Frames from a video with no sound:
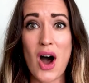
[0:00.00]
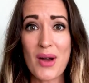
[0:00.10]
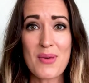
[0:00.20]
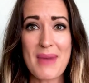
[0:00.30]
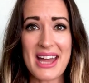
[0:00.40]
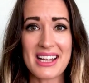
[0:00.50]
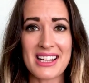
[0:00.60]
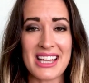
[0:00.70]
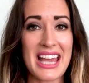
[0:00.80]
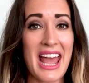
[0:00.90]

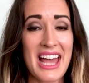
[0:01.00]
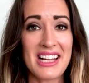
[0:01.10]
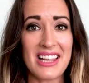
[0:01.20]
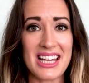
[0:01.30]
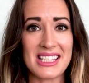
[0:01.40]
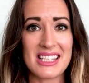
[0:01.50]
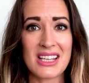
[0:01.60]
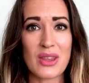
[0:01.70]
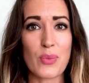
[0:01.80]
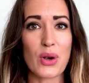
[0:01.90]
automatically analyzes
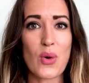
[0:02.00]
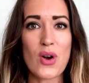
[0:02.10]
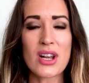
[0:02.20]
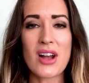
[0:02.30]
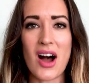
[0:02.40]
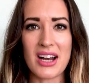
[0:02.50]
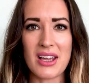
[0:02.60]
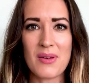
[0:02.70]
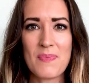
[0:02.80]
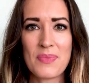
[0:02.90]
the recorded
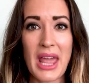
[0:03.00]
audio